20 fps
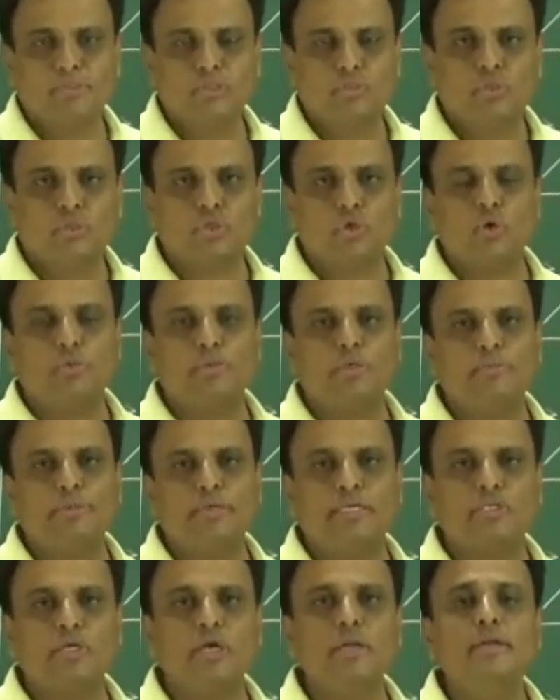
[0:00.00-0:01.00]
Slope
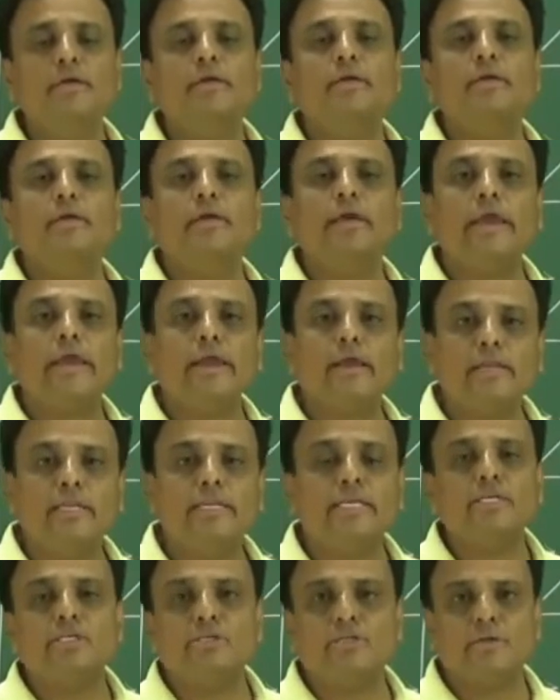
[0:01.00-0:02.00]
depends on
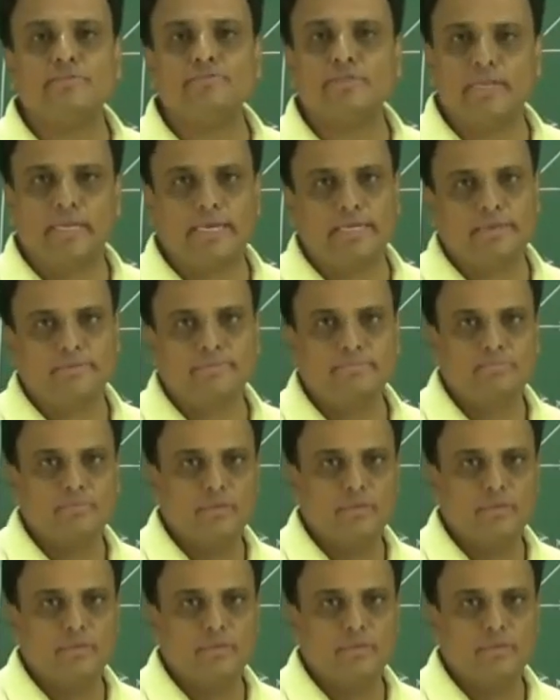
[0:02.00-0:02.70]
inclination of the line.